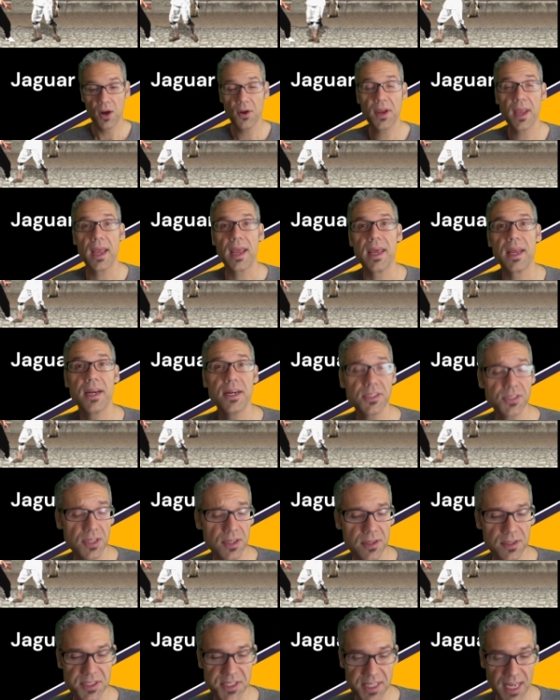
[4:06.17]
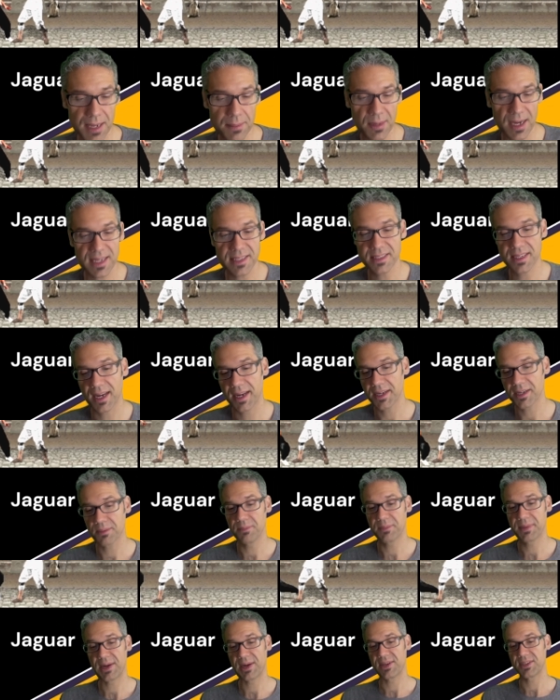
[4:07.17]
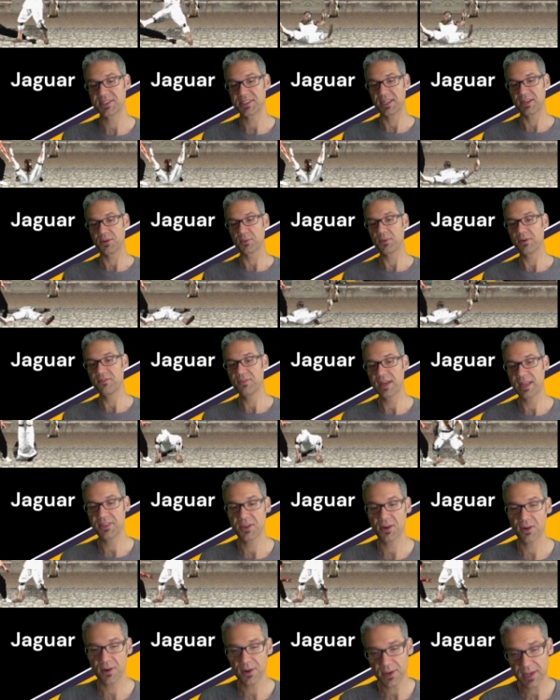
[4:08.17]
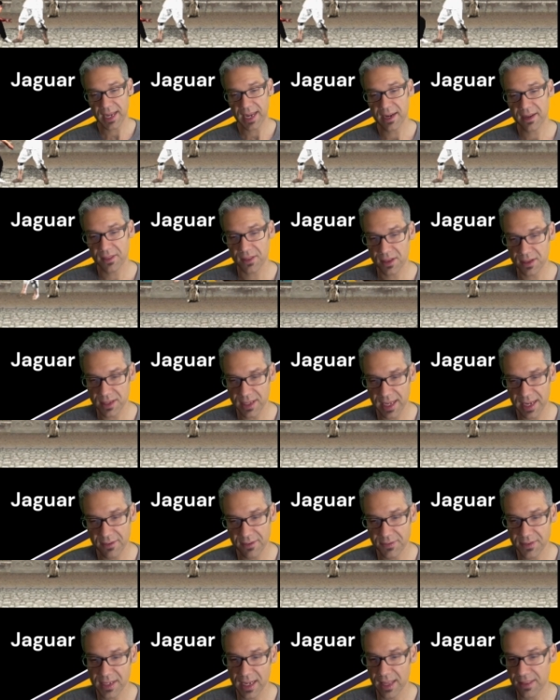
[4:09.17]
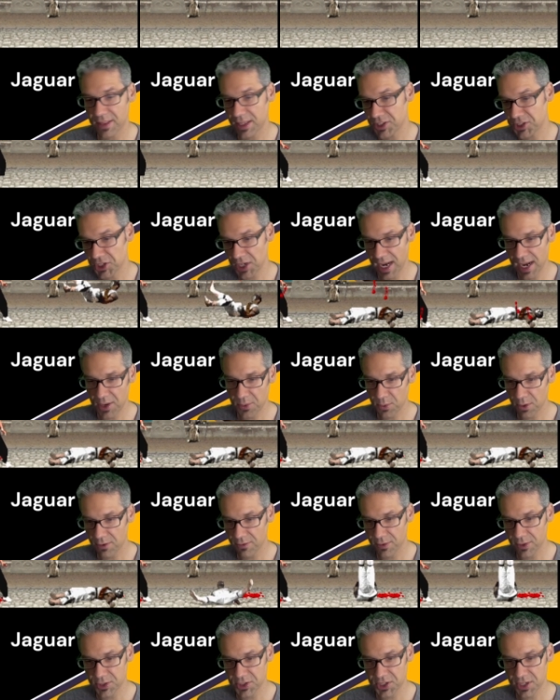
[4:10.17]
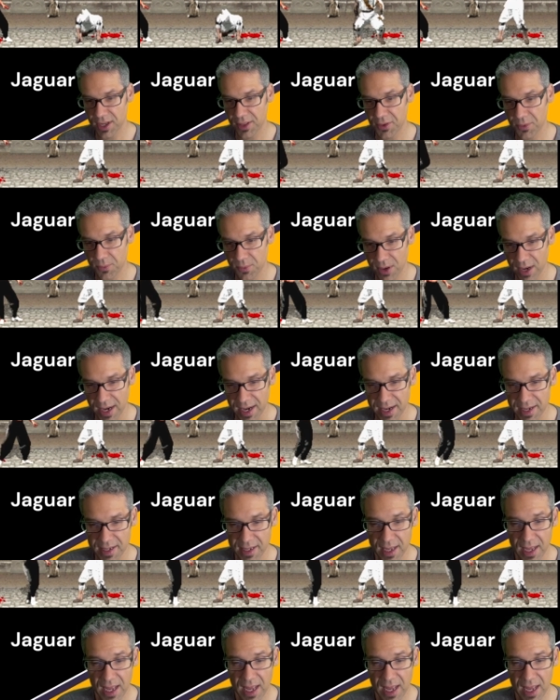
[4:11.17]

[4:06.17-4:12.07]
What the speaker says: Okay, and here's a little side-by-side comparison. We've got the arcade on the left and the Jaguar version on the right.